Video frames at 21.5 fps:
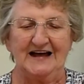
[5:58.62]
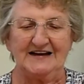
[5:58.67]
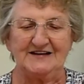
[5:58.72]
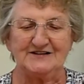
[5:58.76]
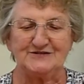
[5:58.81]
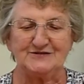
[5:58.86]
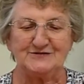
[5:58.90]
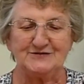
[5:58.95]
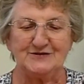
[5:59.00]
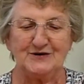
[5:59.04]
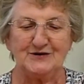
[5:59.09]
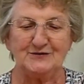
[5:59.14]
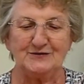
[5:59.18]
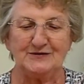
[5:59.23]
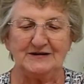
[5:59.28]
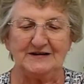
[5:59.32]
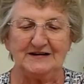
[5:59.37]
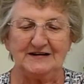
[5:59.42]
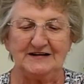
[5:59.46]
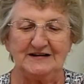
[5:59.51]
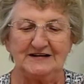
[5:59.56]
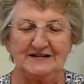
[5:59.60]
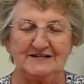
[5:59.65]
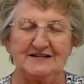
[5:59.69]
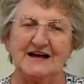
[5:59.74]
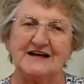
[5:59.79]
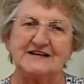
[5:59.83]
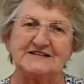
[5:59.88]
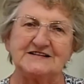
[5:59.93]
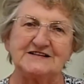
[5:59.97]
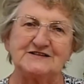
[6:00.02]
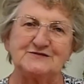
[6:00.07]
And you know,
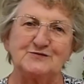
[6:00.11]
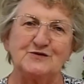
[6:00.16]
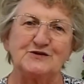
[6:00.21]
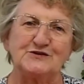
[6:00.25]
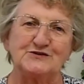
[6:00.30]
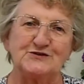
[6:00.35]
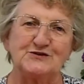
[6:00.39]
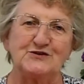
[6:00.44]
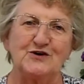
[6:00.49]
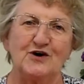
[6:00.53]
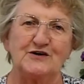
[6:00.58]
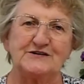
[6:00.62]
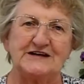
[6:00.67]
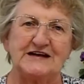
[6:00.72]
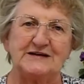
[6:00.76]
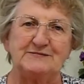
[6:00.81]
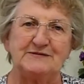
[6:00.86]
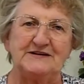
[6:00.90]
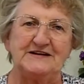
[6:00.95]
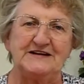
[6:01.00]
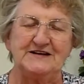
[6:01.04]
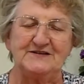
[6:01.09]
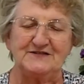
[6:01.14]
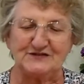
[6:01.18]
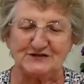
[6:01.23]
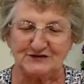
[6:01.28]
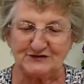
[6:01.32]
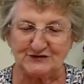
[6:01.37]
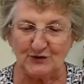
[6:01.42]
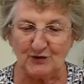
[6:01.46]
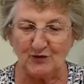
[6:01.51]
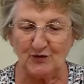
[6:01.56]
that is what God, I believe,
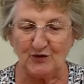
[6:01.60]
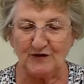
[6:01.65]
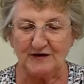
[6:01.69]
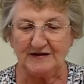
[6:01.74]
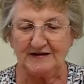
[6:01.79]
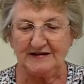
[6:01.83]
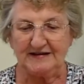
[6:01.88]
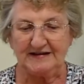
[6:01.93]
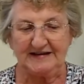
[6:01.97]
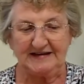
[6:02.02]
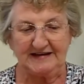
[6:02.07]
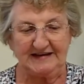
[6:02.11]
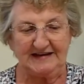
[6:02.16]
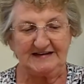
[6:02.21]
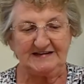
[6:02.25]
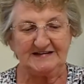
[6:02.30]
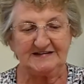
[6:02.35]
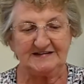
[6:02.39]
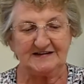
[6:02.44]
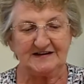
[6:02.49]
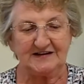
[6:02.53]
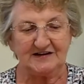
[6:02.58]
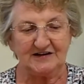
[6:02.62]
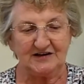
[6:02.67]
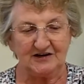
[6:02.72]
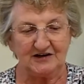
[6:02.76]
saw in